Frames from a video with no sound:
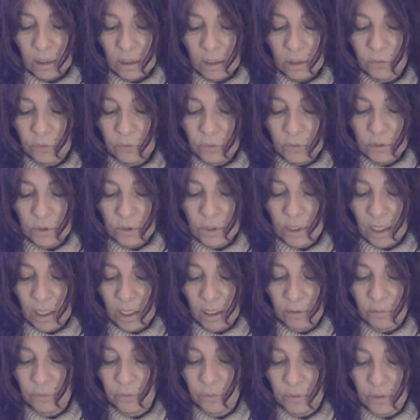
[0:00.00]
I feel you
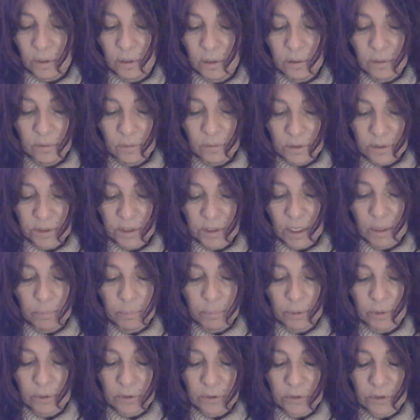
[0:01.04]
have the same
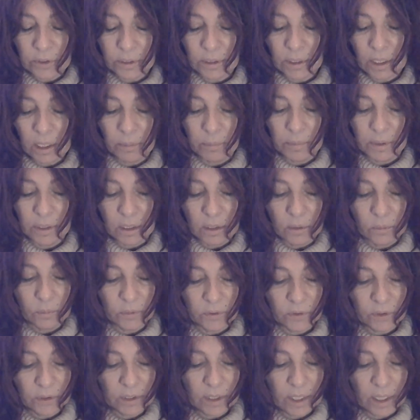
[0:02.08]
person coming in
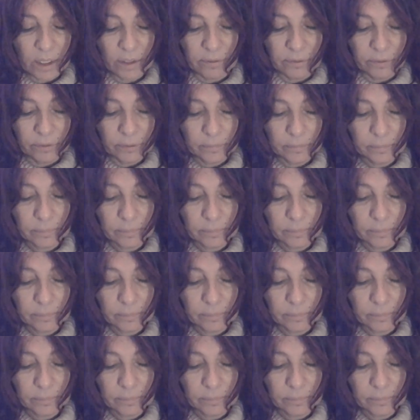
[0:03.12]
with love.